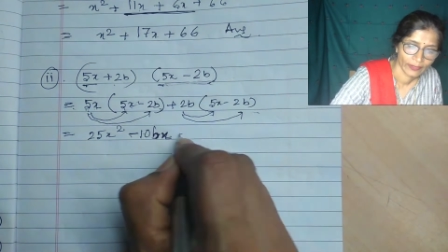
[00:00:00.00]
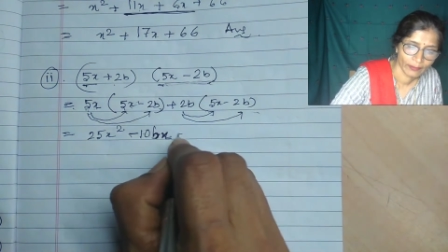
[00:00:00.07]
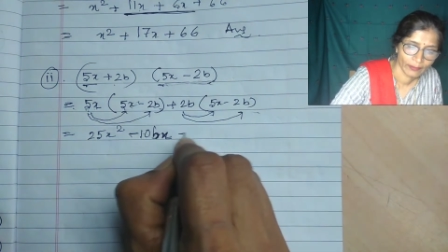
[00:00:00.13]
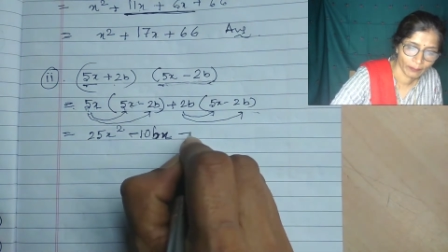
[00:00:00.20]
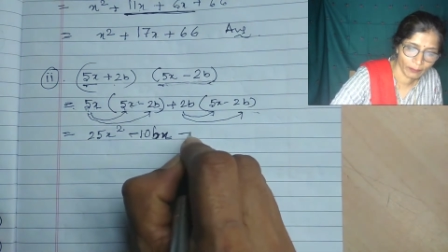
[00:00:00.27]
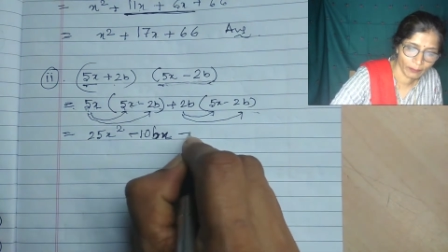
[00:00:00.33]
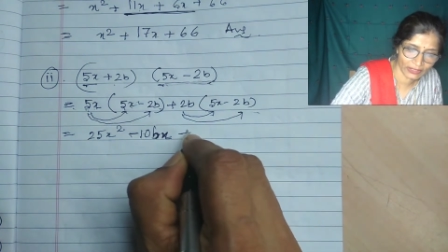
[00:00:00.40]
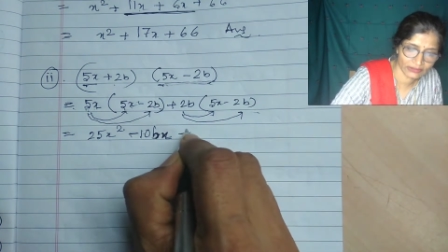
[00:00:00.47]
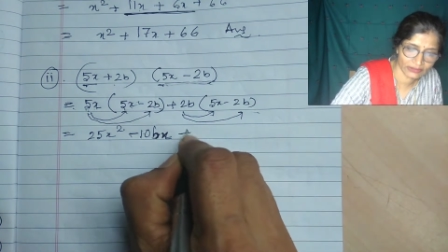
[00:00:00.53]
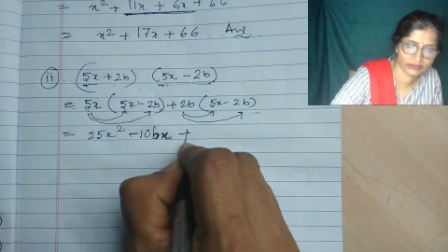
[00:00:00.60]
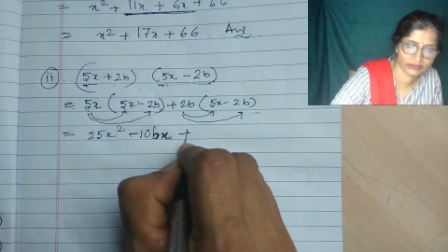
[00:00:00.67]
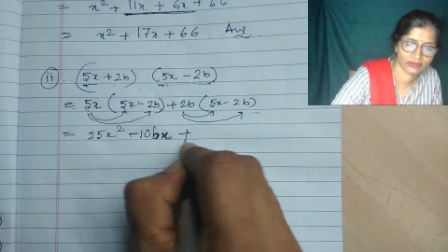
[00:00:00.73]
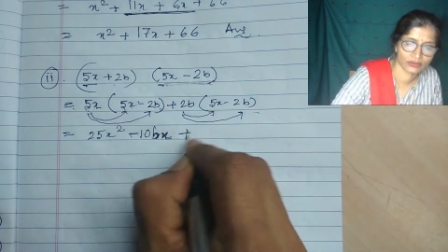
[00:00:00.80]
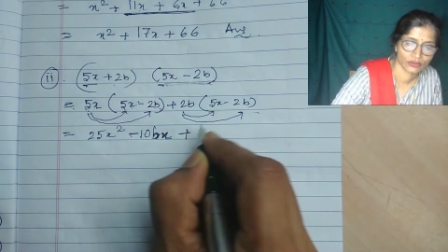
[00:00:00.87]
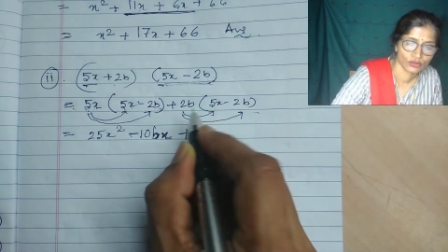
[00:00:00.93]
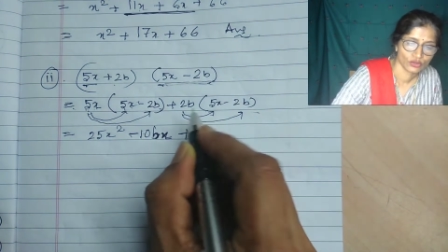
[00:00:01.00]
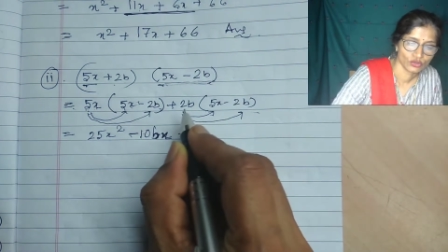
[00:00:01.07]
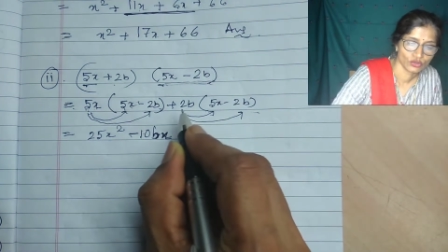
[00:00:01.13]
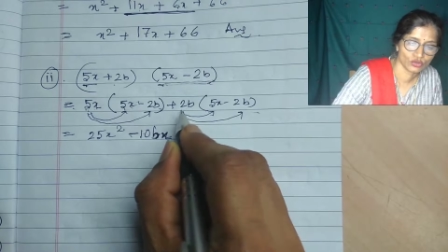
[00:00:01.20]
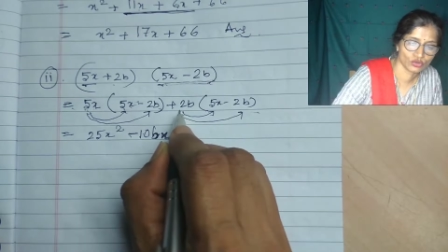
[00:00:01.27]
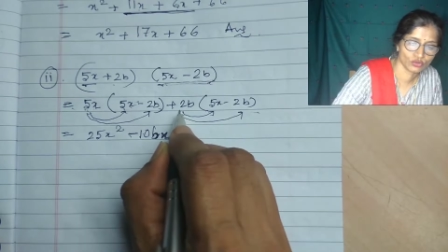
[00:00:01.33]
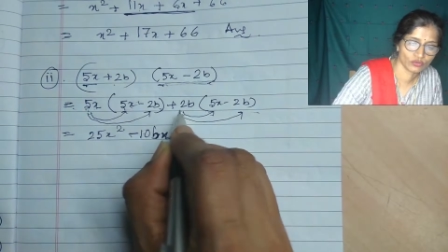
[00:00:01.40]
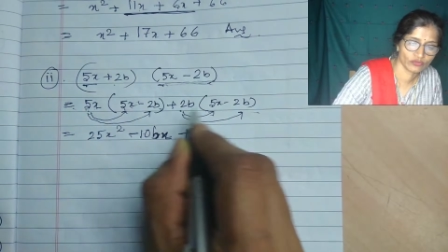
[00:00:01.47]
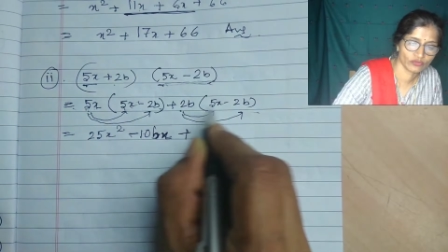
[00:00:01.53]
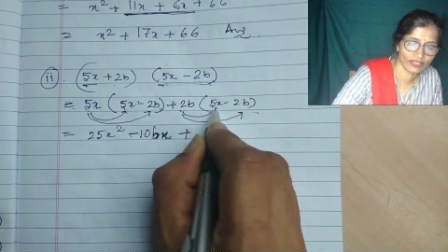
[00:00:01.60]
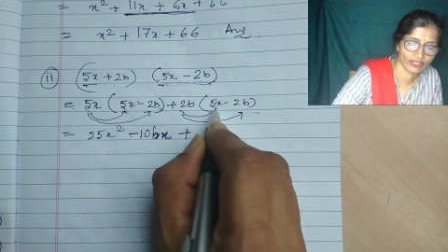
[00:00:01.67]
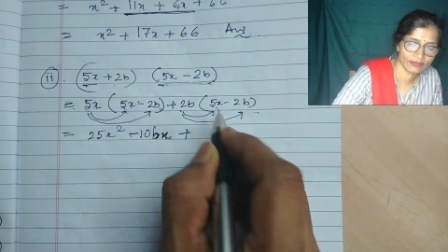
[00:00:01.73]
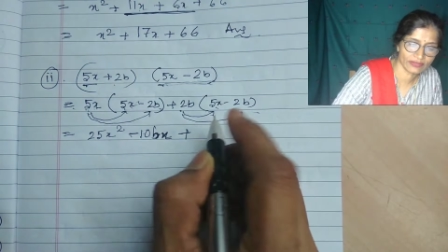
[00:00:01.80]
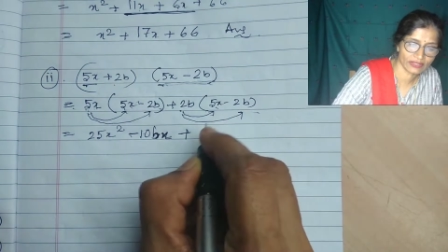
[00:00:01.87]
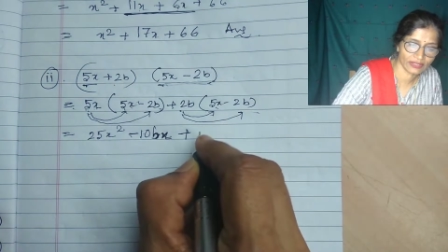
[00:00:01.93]
Plus 2
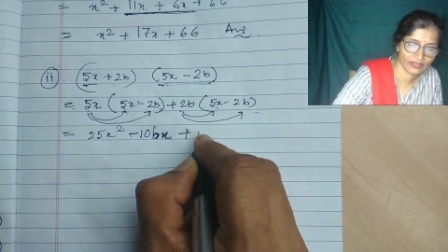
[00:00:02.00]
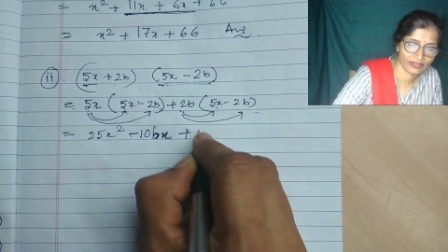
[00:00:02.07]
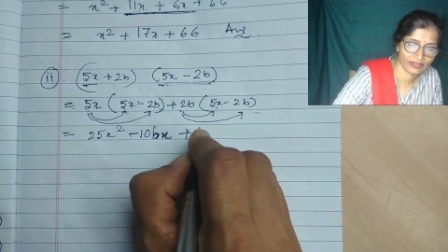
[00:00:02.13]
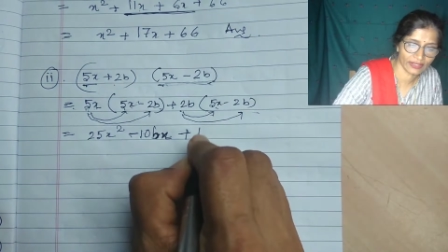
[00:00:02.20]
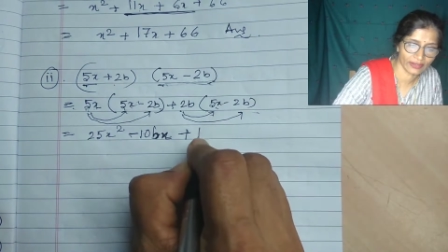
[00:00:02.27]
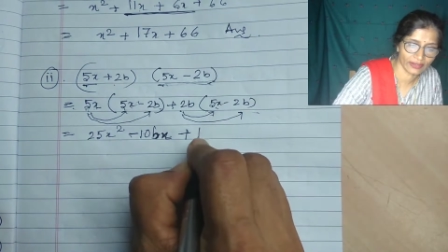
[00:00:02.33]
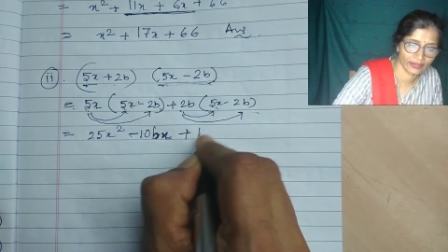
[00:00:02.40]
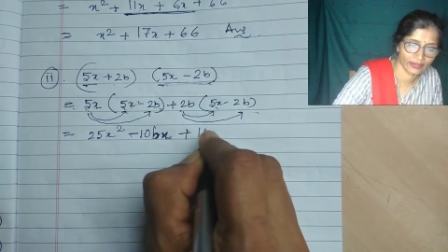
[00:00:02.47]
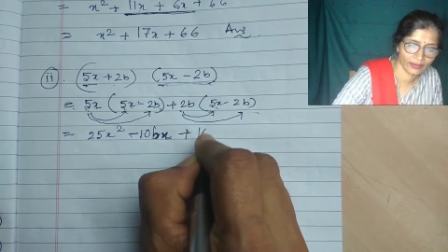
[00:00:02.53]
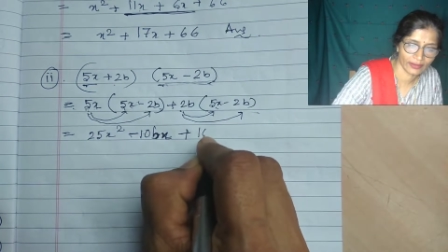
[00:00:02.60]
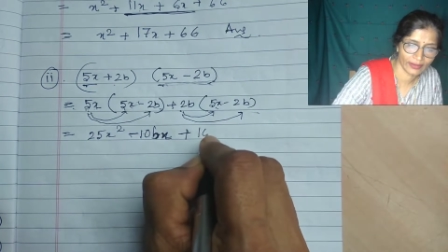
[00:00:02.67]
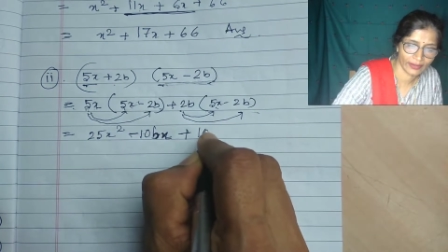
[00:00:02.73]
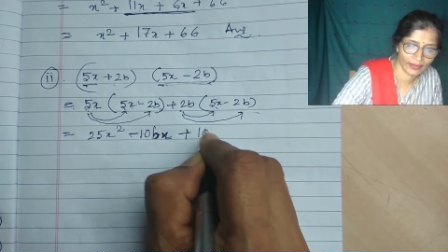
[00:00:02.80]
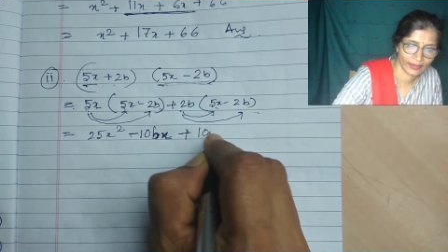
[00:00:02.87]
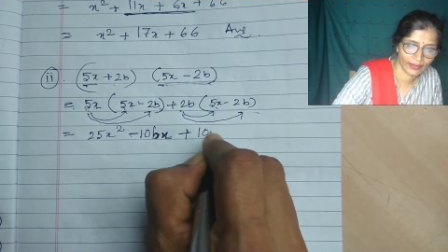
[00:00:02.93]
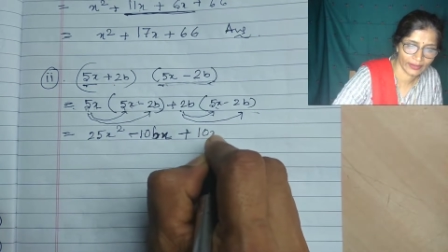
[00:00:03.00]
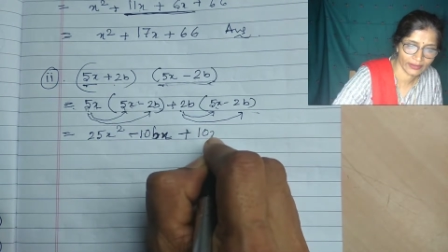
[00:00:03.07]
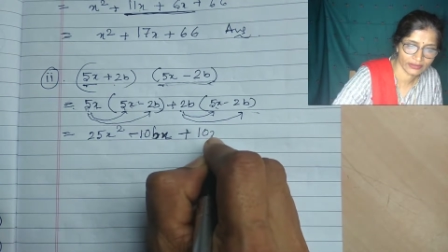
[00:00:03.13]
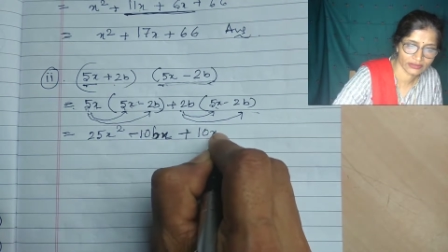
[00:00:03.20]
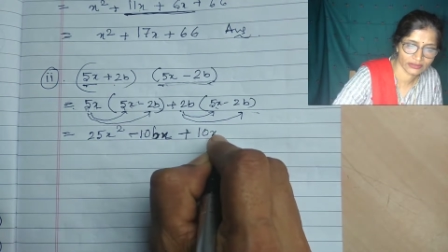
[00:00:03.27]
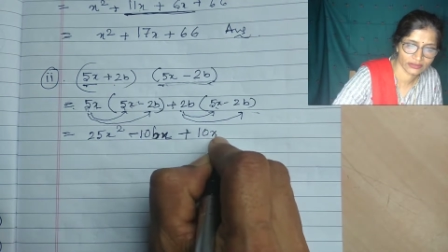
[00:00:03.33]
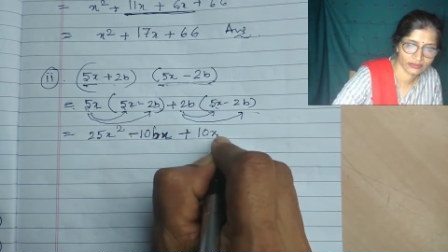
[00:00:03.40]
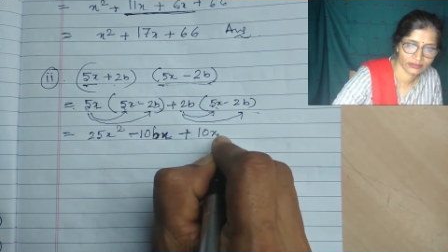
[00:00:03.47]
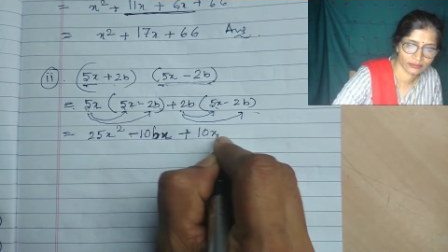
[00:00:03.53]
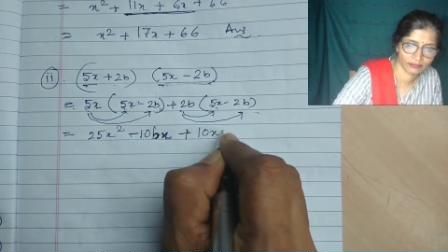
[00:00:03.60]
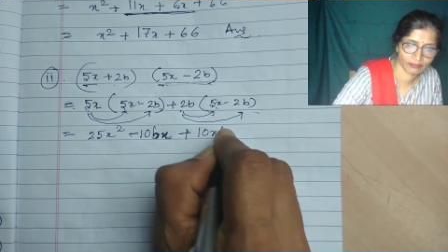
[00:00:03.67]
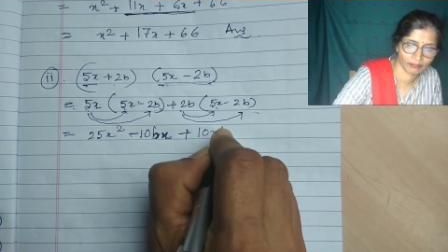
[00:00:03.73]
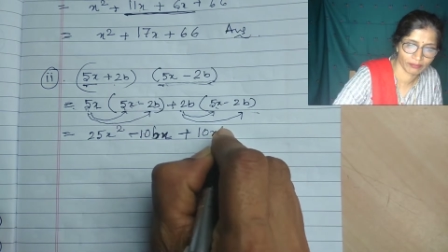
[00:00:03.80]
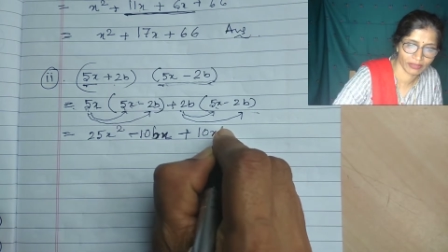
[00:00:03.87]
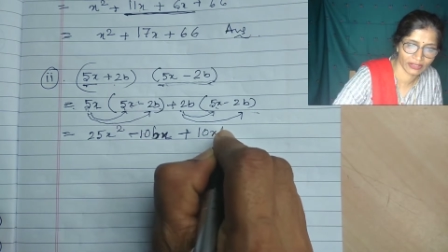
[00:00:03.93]
5s are 10. X b.